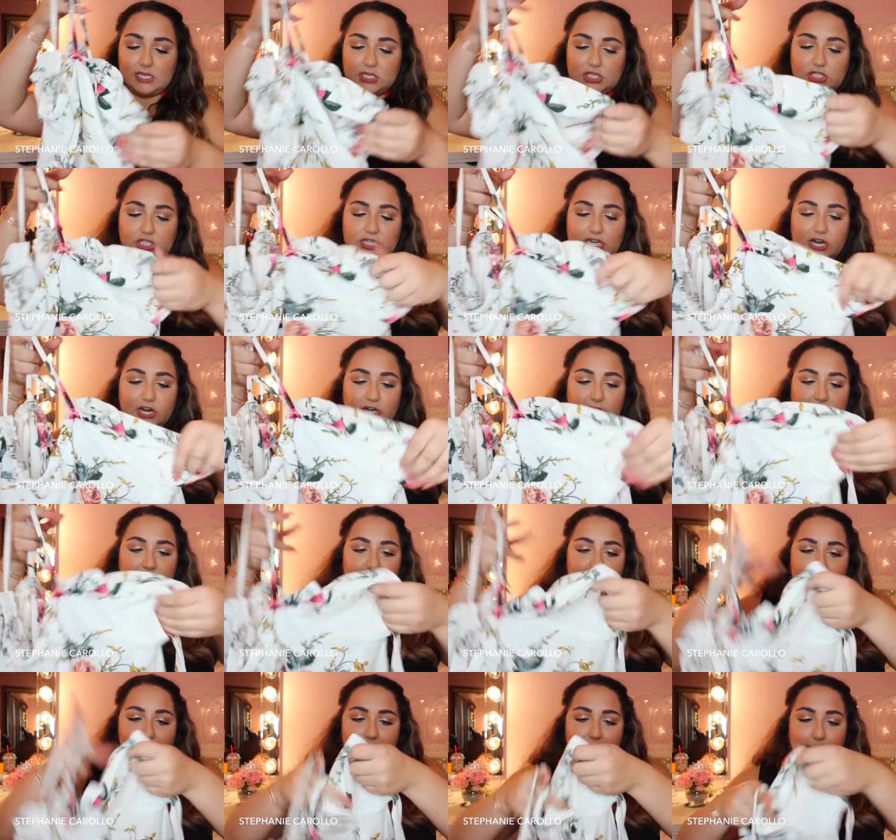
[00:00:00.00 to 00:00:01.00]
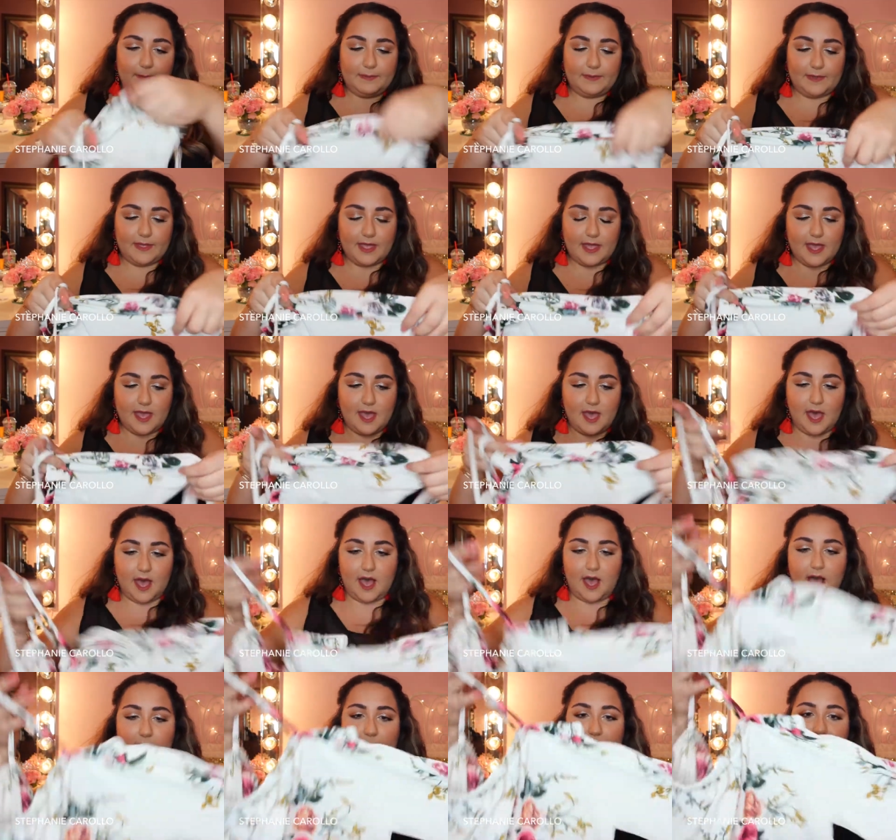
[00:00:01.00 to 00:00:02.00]
sheer top.
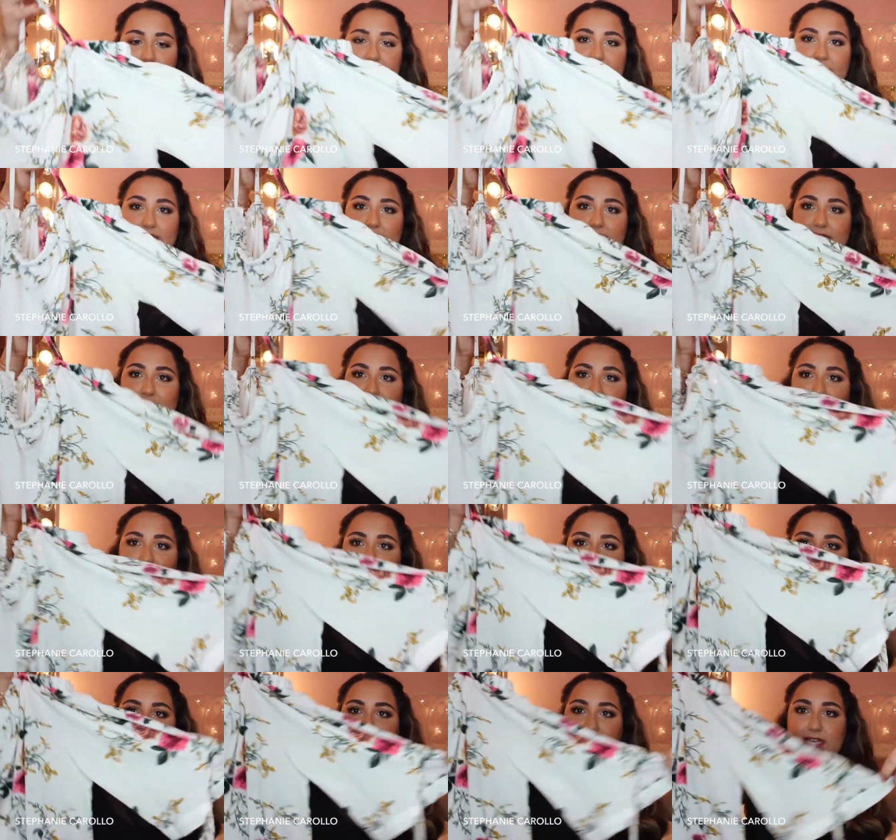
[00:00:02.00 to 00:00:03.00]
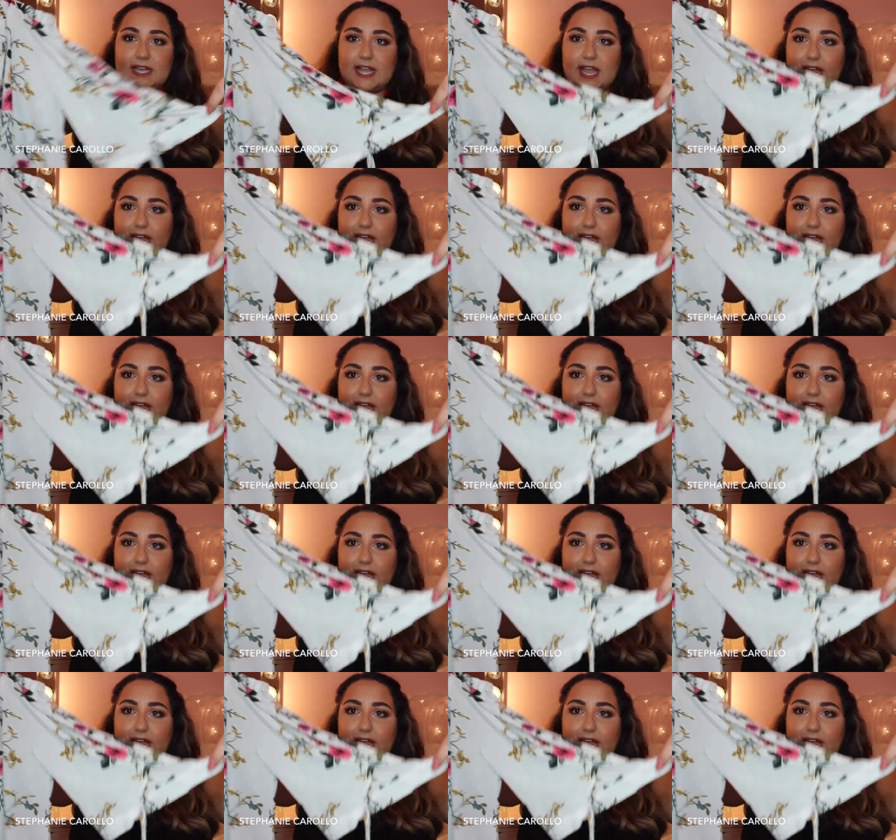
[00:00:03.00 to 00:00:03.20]
Um, it has these sleeves that